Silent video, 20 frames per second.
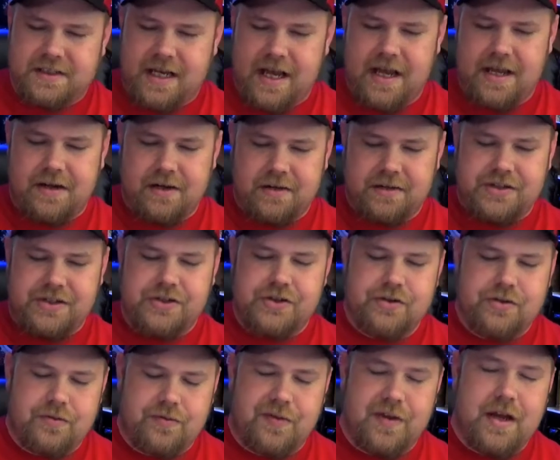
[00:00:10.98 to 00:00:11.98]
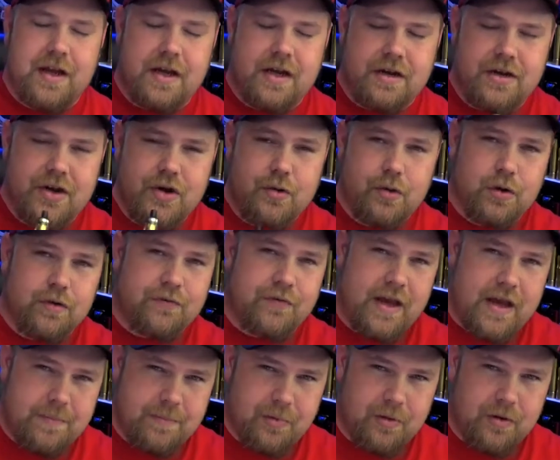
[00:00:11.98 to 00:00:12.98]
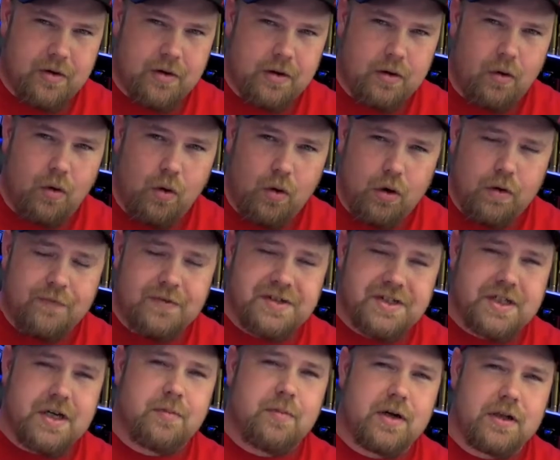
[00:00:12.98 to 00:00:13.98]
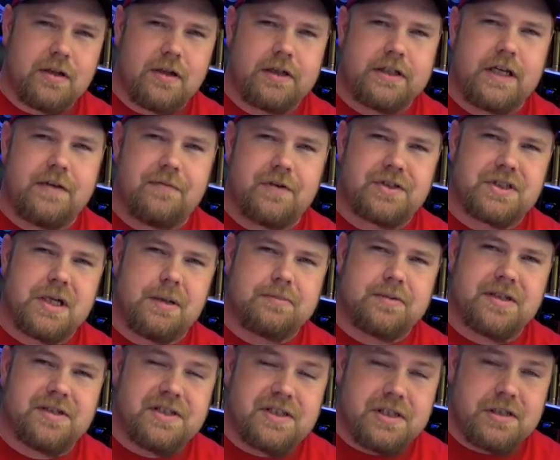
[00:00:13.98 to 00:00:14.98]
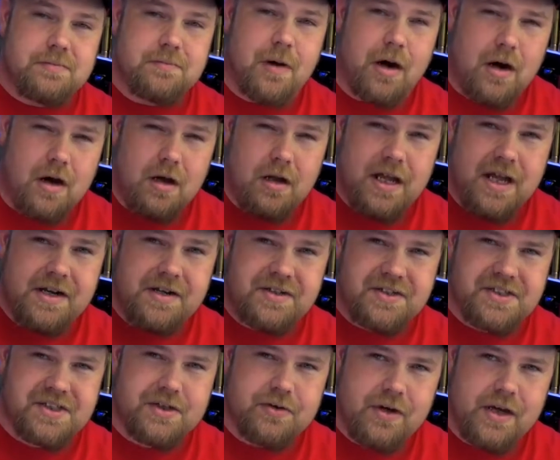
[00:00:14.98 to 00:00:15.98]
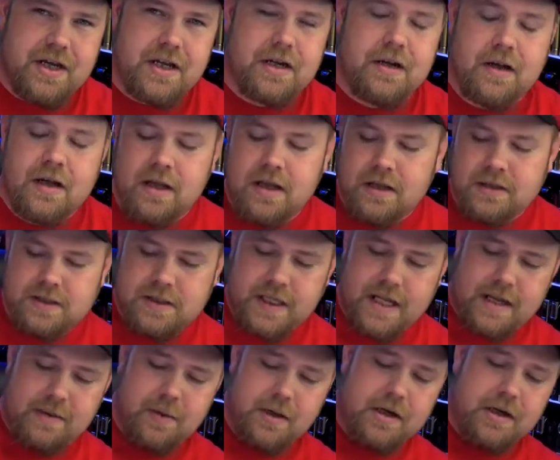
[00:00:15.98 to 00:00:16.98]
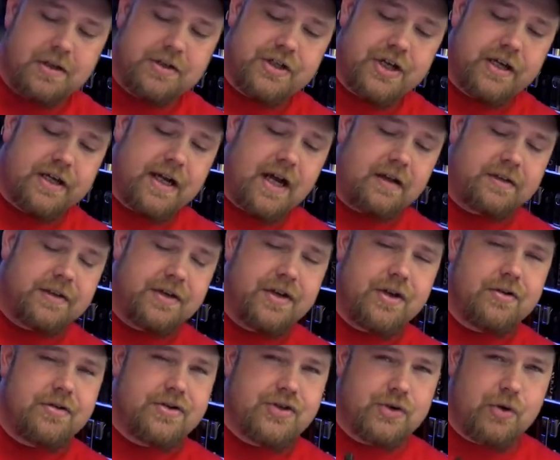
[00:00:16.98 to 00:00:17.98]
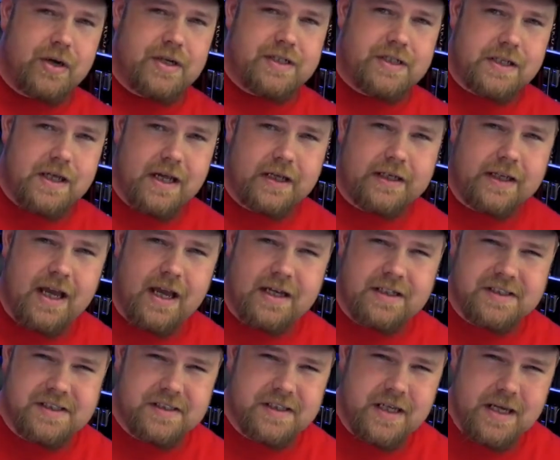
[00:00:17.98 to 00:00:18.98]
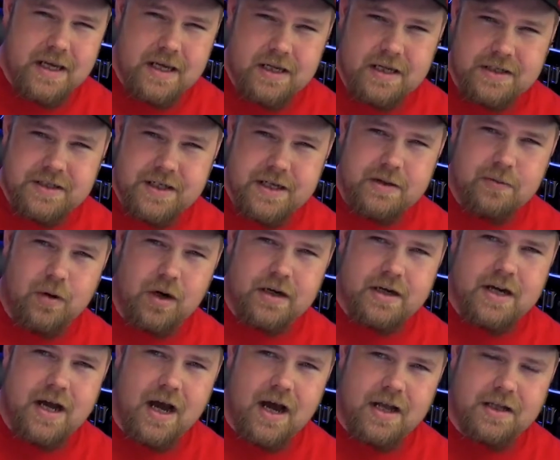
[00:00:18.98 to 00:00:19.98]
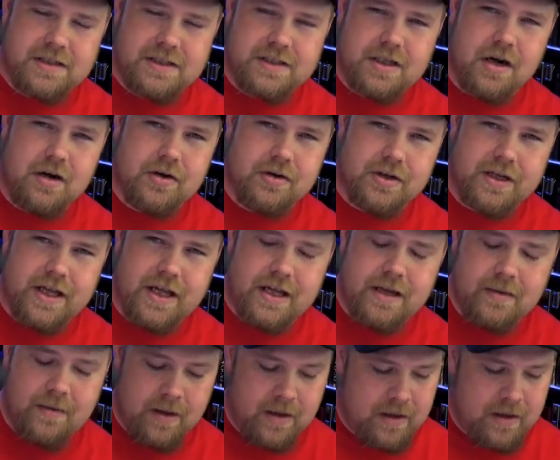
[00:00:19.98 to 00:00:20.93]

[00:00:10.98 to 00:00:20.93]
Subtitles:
catered to the newer vapor or for someone looking for something small and discreet. Today we're going to check out the new Joyetech Exceed D19 starter kit,